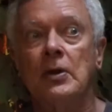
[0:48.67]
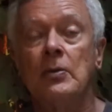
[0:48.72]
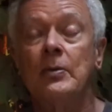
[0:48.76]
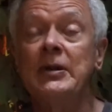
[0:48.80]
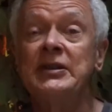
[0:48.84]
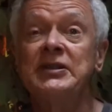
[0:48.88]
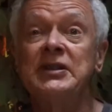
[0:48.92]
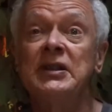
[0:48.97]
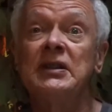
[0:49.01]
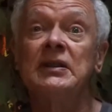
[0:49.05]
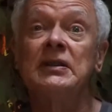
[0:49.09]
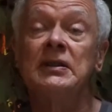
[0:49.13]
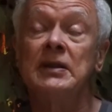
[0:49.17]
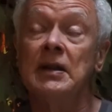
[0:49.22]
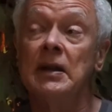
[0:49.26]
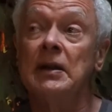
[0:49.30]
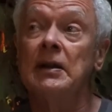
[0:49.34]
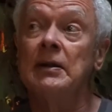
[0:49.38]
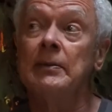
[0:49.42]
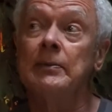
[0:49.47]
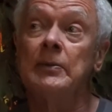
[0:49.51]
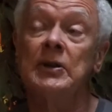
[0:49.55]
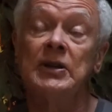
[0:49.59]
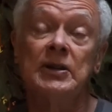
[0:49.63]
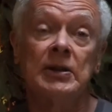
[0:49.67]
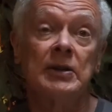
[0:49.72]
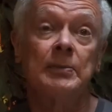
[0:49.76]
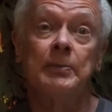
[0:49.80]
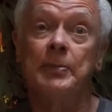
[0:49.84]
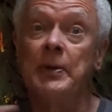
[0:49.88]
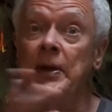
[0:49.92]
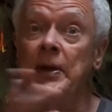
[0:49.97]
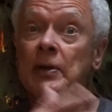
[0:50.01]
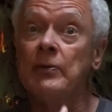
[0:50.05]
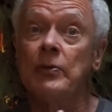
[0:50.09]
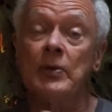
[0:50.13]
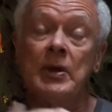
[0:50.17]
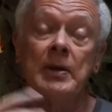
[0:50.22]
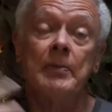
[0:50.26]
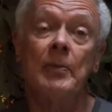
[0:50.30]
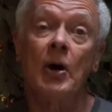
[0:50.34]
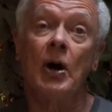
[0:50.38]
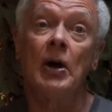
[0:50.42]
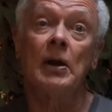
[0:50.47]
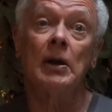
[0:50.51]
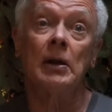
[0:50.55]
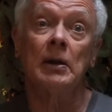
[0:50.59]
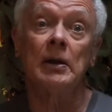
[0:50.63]
We did, uh, we did a big
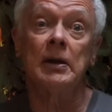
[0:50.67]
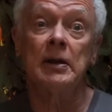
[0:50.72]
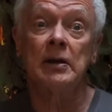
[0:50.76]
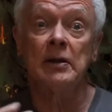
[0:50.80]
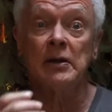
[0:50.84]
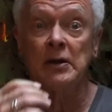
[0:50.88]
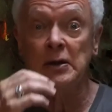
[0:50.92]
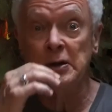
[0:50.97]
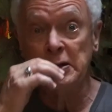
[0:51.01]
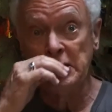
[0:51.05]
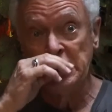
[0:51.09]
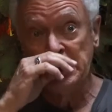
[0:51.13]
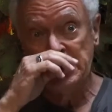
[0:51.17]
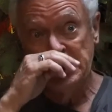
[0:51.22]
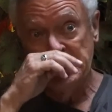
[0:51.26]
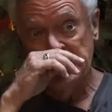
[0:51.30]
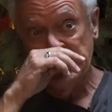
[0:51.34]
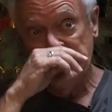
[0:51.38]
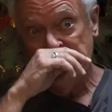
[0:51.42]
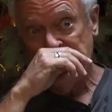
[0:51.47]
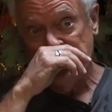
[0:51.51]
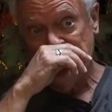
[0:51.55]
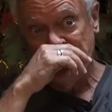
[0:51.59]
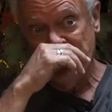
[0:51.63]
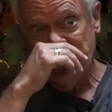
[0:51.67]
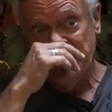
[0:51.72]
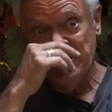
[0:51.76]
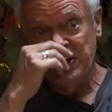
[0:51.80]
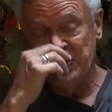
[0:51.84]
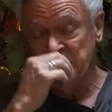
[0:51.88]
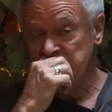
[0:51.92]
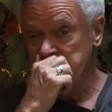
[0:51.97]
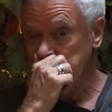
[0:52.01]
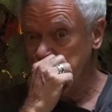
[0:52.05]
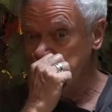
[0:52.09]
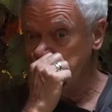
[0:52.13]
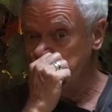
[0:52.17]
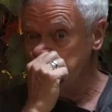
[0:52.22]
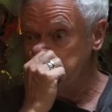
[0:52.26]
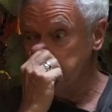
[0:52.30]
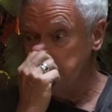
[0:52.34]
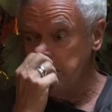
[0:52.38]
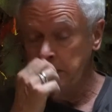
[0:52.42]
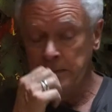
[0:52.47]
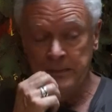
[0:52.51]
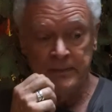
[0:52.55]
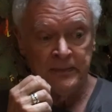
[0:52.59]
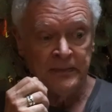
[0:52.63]
remodel here a few years ago
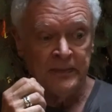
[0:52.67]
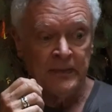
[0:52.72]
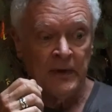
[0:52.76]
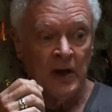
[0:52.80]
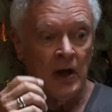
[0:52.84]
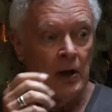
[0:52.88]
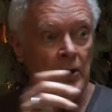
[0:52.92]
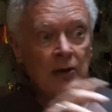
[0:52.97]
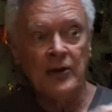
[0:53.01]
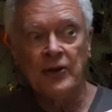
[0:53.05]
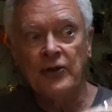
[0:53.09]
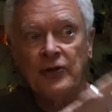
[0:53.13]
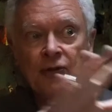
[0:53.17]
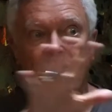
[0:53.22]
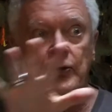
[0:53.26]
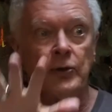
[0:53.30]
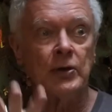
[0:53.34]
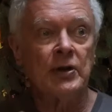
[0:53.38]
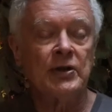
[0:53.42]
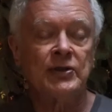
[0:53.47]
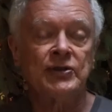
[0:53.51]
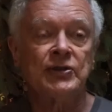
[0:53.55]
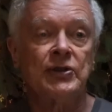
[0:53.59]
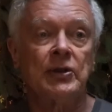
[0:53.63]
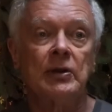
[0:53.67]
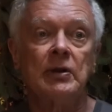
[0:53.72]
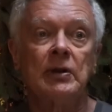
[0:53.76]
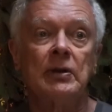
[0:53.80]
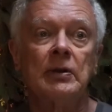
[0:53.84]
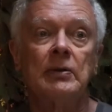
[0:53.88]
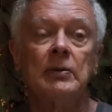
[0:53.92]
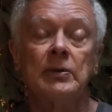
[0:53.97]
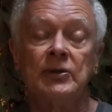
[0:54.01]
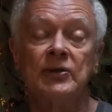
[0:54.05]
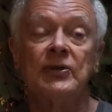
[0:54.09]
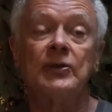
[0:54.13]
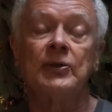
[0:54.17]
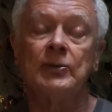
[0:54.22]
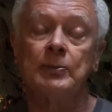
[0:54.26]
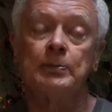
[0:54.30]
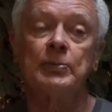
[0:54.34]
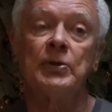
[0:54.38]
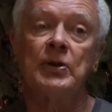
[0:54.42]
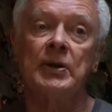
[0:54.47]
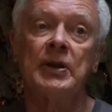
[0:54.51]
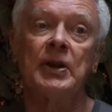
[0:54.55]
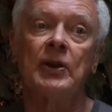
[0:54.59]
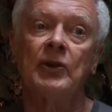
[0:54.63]
all this furniture, which is
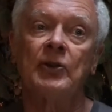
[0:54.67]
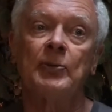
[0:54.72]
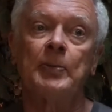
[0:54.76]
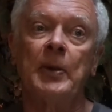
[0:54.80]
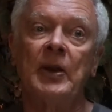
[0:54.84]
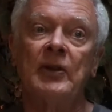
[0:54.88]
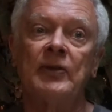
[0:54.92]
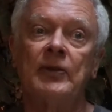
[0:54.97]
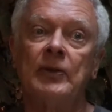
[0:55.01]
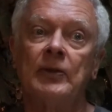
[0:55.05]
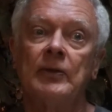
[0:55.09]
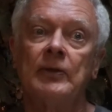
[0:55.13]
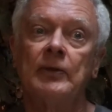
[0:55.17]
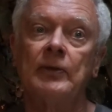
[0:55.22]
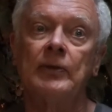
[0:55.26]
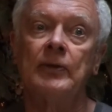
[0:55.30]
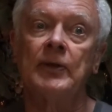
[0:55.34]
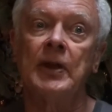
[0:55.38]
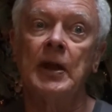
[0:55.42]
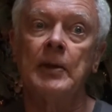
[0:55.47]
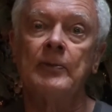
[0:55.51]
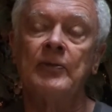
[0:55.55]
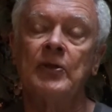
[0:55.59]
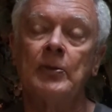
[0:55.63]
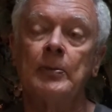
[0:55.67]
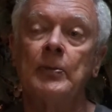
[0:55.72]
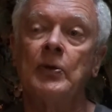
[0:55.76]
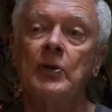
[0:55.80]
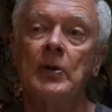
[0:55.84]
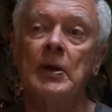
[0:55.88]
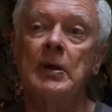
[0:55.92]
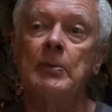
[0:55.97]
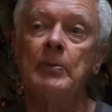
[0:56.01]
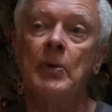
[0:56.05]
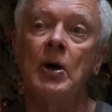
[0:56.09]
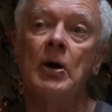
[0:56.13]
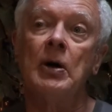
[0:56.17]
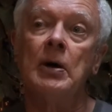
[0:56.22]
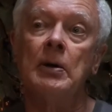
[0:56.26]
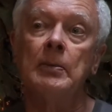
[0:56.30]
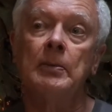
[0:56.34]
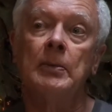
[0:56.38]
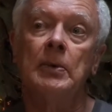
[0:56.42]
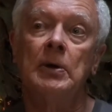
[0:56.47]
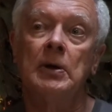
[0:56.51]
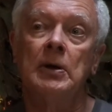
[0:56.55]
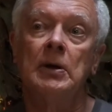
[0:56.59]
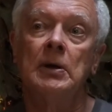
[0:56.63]
pretty expensive, came from Greenbaum,
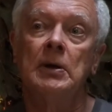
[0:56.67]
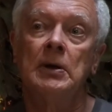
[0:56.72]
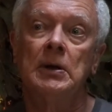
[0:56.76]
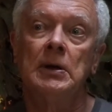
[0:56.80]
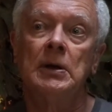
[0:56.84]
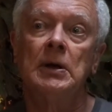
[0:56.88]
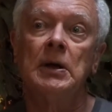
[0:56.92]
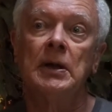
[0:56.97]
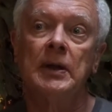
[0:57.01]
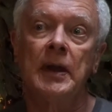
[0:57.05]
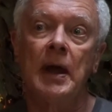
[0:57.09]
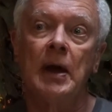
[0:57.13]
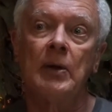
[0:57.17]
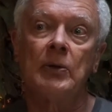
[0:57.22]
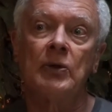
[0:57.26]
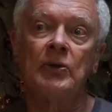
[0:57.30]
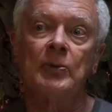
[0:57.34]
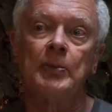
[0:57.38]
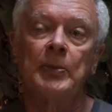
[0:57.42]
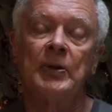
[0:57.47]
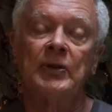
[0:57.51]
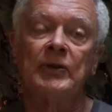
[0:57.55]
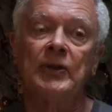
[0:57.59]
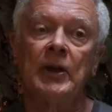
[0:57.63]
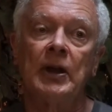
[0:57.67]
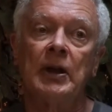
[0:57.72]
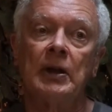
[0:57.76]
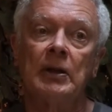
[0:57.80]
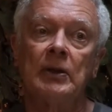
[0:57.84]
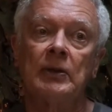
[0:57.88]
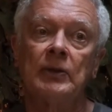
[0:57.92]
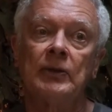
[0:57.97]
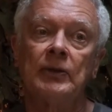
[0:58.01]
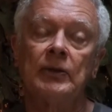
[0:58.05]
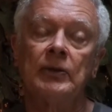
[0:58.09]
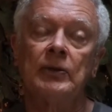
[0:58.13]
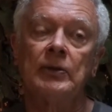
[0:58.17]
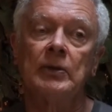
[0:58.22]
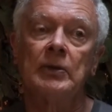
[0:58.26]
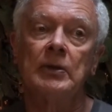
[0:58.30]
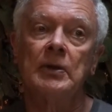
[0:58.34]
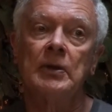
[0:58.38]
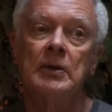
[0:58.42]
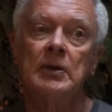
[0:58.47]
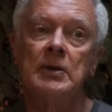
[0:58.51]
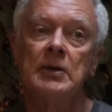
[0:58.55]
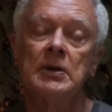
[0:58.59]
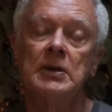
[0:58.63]
and that was BizX.
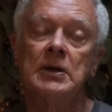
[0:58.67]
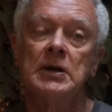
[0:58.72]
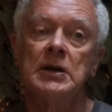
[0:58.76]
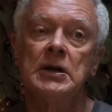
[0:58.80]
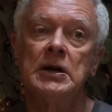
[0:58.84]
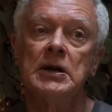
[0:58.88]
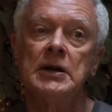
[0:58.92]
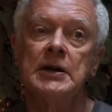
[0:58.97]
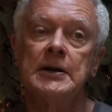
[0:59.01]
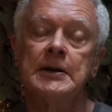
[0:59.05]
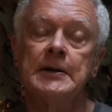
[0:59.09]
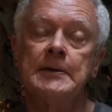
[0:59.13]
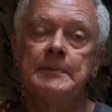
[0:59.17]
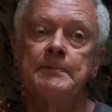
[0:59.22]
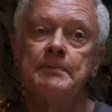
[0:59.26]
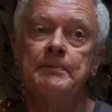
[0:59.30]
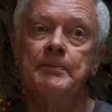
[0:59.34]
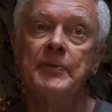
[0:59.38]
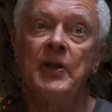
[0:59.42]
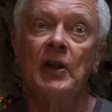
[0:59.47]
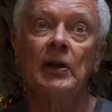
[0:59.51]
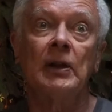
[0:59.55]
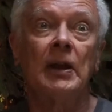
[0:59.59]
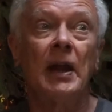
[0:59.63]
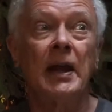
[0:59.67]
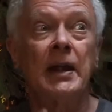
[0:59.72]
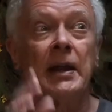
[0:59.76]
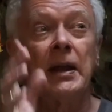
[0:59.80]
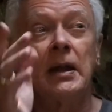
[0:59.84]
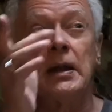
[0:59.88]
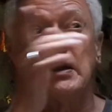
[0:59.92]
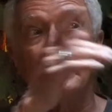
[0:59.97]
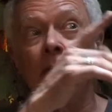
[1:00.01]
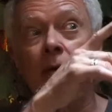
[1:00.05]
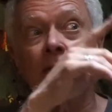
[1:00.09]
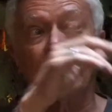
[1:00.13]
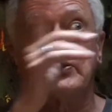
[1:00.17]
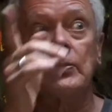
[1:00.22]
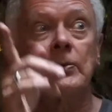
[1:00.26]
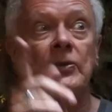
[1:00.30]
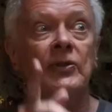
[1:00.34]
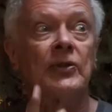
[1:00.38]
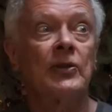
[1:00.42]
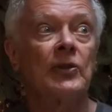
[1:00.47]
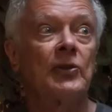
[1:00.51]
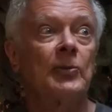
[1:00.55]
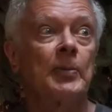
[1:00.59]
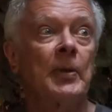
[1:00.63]
Um, the lighting, which
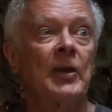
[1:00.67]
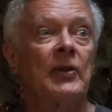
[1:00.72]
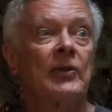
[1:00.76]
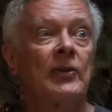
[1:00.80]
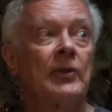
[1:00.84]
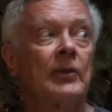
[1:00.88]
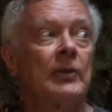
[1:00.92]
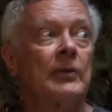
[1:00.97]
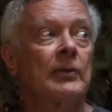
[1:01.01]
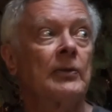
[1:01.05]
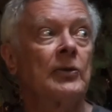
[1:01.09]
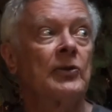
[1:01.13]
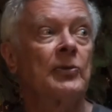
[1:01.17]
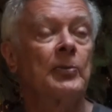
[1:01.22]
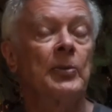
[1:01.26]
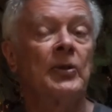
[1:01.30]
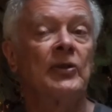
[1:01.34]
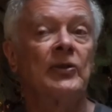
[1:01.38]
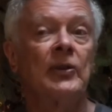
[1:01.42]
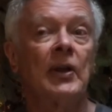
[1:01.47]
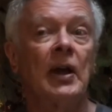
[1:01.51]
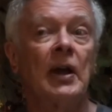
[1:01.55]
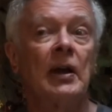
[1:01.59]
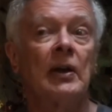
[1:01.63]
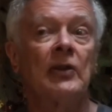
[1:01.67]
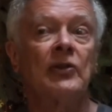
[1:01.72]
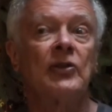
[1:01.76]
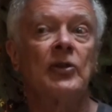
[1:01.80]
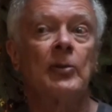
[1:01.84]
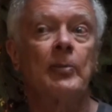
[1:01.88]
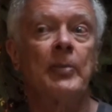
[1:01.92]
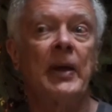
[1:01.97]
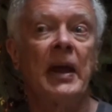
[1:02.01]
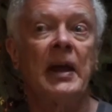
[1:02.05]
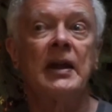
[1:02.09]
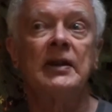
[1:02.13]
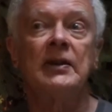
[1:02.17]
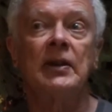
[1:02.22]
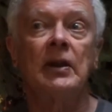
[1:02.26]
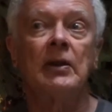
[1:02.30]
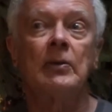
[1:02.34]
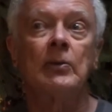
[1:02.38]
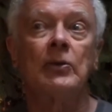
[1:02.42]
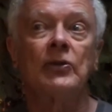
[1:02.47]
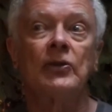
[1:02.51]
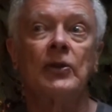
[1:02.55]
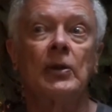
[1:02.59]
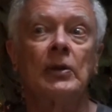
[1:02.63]
was expensive, was BizX. The painting
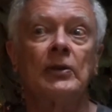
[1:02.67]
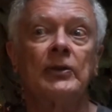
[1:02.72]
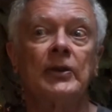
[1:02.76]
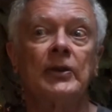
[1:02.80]
was all